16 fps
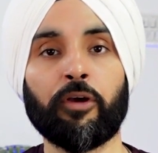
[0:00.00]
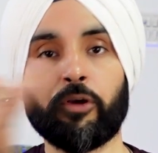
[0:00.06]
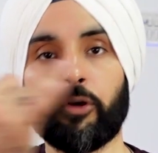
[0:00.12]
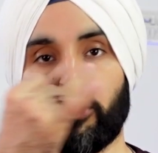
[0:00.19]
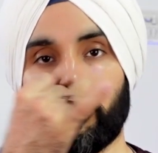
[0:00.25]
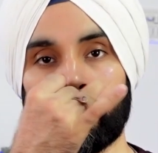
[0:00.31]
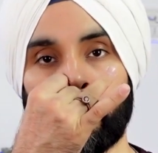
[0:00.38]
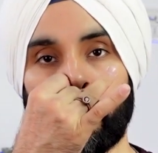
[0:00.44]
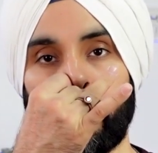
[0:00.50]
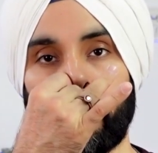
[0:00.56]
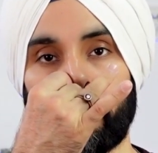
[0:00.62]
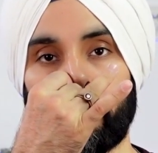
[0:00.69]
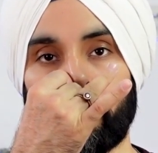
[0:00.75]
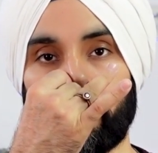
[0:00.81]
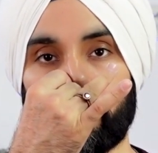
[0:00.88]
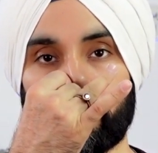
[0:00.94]
Close the right
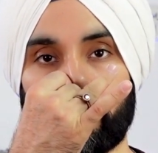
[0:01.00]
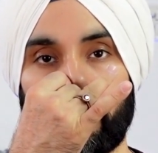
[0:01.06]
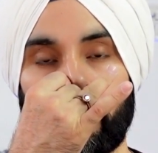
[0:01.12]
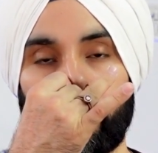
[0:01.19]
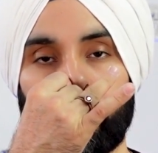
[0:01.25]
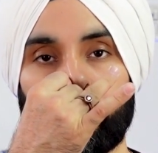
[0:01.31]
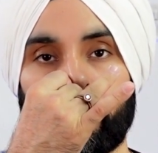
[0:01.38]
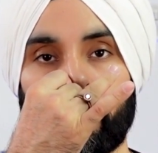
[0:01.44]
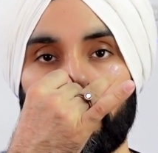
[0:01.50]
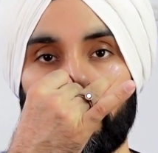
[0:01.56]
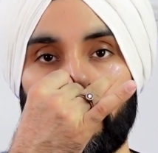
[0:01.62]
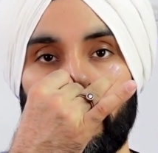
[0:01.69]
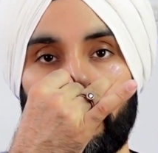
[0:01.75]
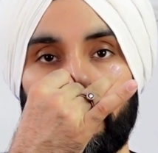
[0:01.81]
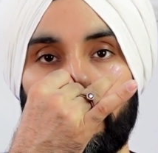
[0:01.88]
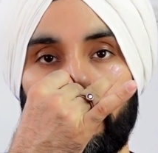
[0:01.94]
nostril
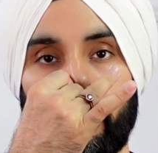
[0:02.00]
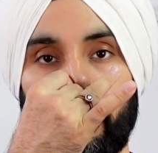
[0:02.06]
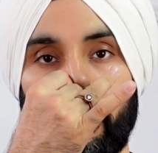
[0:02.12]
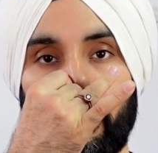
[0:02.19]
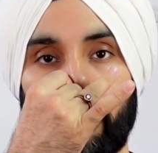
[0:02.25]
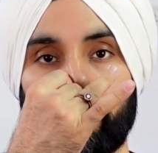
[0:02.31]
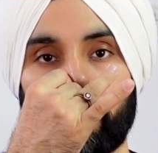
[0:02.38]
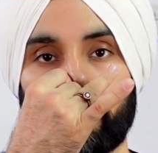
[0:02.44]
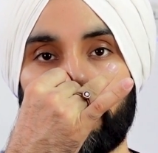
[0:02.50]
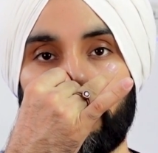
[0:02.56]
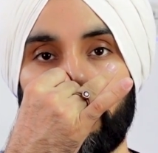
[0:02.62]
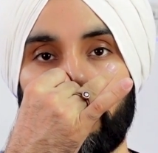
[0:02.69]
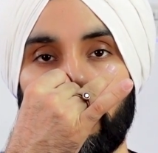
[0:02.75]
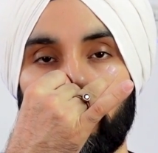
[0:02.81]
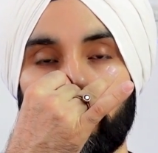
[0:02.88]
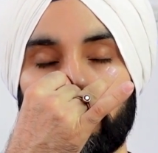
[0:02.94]
and inhale for
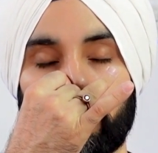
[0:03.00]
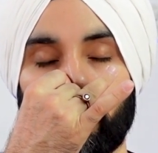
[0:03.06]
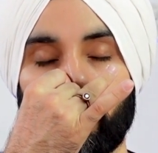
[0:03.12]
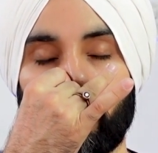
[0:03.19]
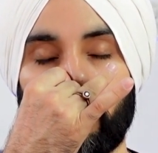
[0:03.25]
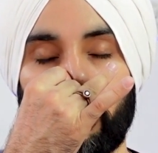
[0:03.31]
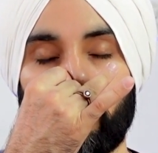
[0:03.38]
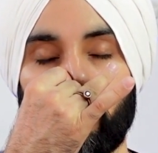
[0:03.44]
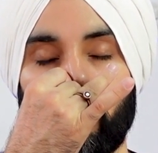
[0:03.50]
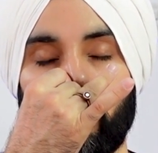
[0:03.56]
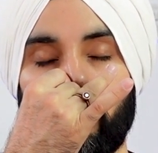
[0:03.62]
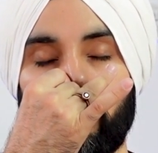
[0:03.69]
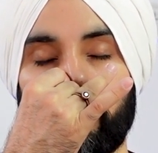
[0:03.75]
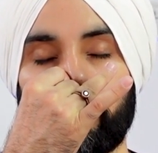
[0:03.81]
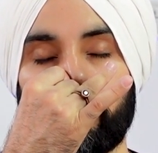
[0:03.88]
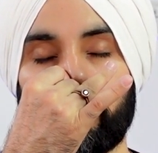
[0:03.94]
3 counts. 1
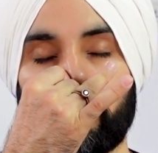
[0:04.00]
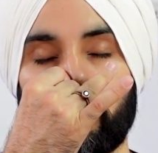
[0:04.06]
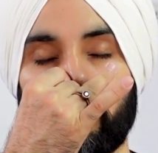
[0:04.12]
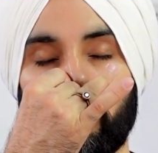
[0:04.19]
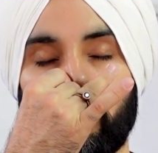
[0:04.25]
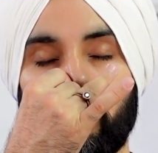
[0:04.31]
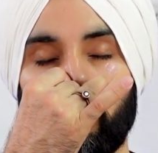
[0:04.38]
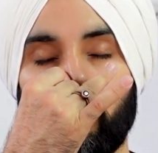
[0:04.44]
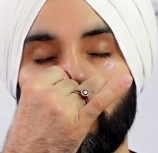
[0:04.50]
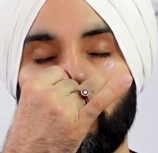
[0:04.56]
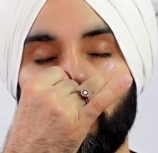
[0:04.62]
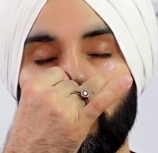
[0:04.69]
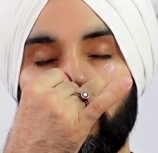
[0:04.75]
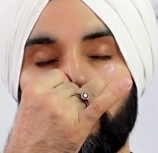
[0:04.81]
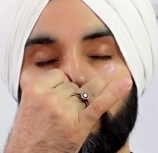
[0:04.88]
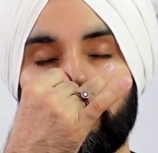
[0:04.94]
ohm, 2
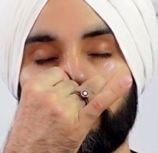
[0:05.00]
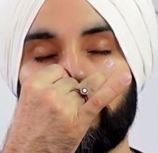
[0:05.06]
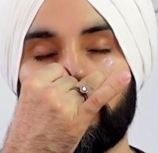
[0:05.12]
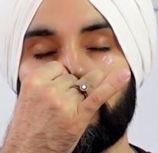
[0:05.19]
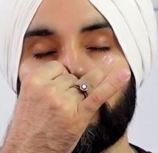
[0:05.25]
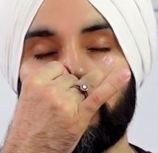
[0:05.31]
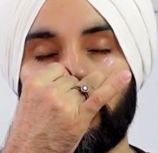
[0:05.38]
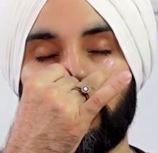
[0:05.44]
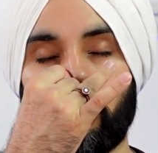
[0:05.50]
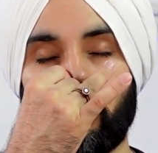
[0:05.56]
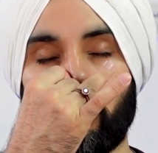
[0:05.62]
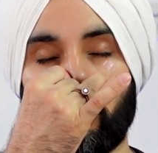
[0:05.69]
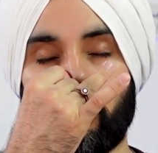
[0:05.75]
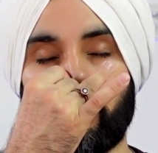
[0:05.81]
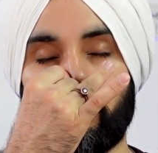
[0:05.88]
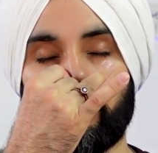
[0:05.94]
ohm, 3
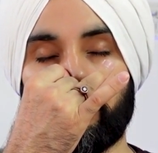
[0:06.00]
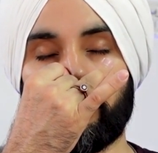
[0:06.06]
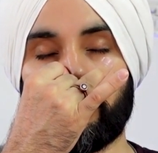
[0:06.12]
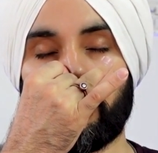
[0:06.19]
ohm.